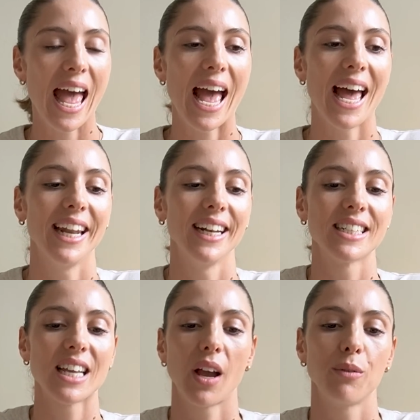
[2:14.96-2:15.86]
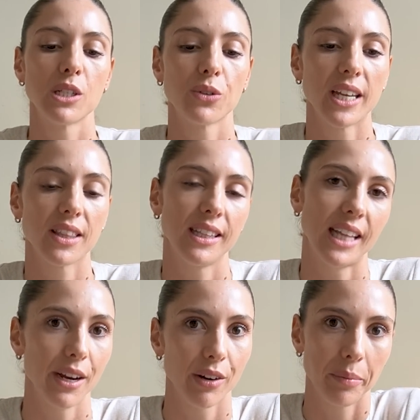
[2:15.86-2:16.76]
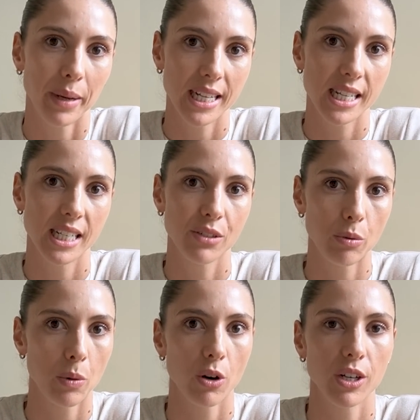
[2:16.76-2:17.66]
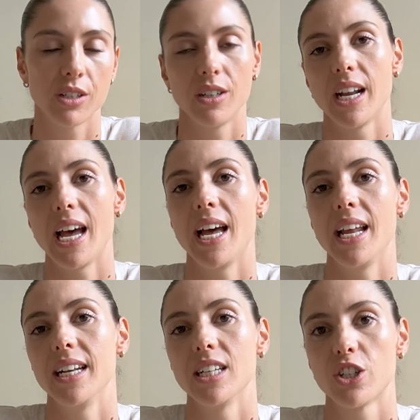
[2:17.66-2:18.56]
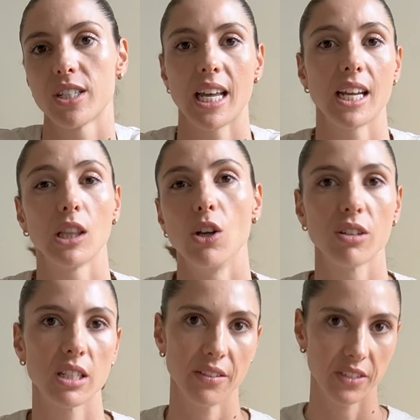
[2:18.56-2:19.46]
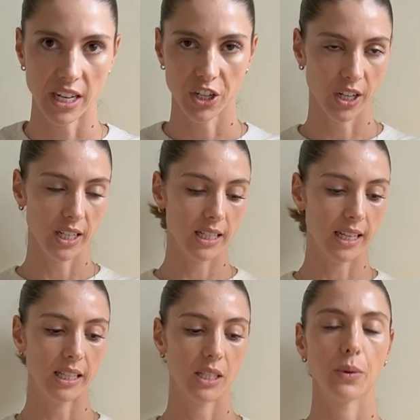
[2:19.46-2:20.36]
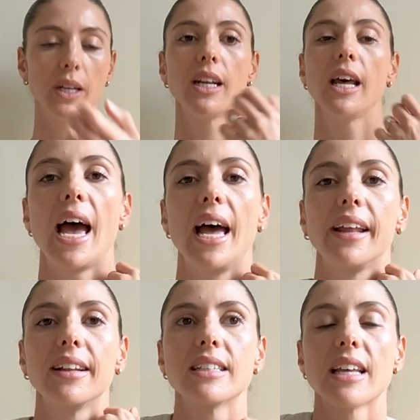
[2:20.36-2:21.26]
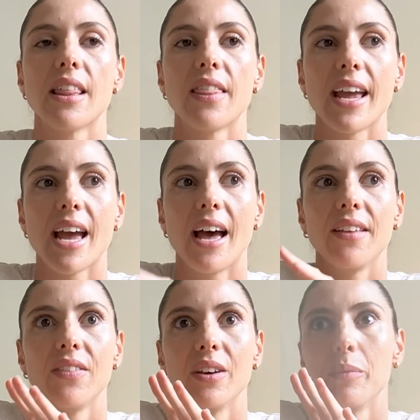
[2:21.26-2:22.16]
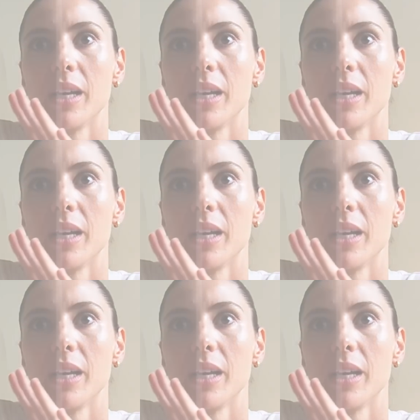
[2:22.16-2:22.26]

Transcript: And I was looking at the layering pieces from Oraton and just like long sleeve t-shirts like this one, and they had them